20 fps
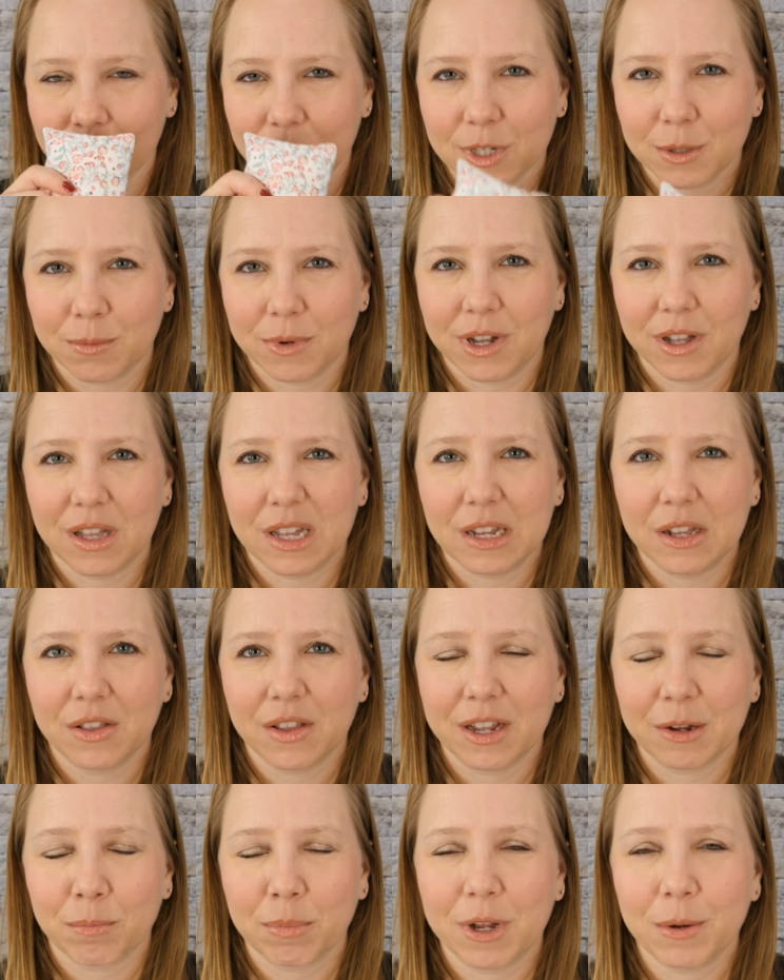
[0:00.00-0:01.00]
smell it.
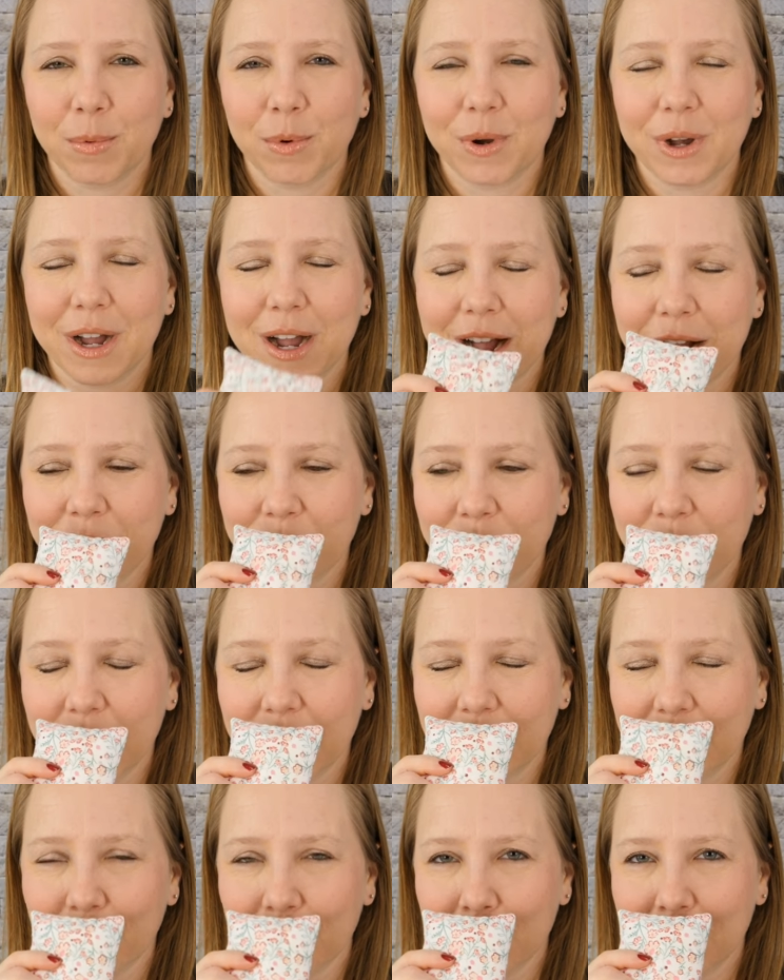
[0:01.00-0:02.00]
Like, people, I've
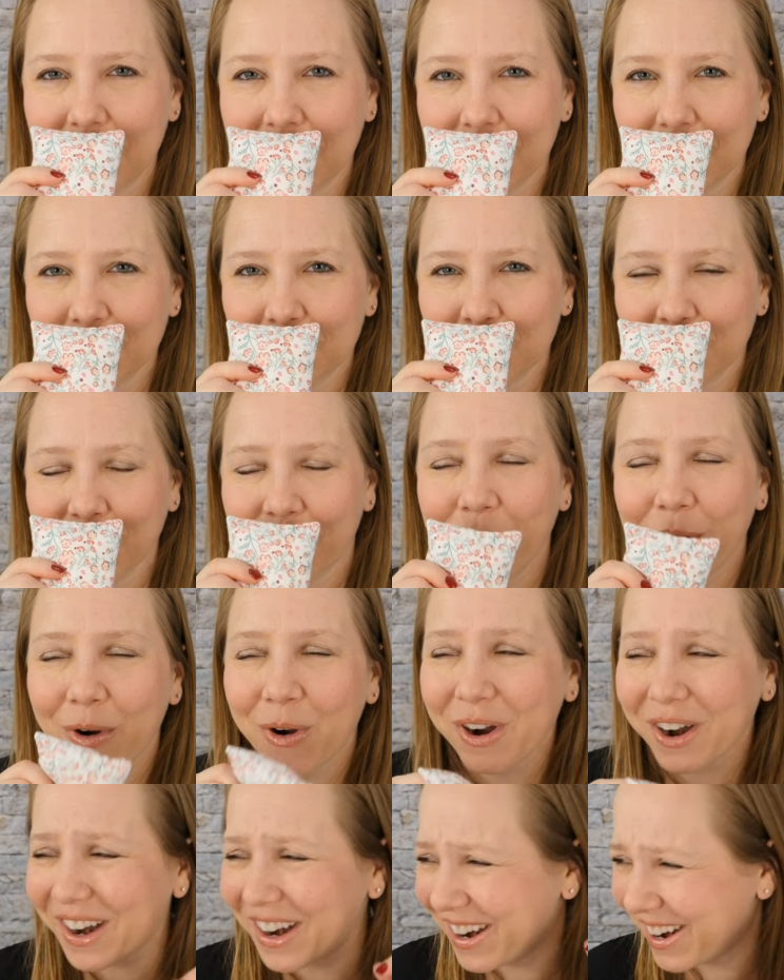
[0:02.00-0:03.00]
done it on meetings
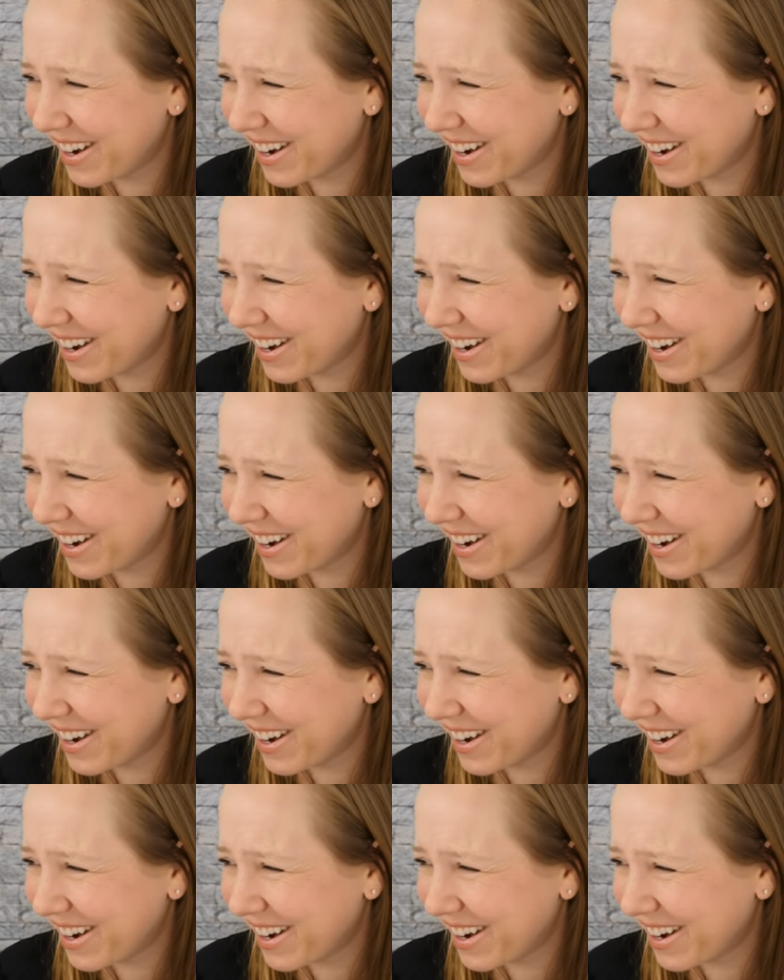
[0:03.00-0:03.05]
before.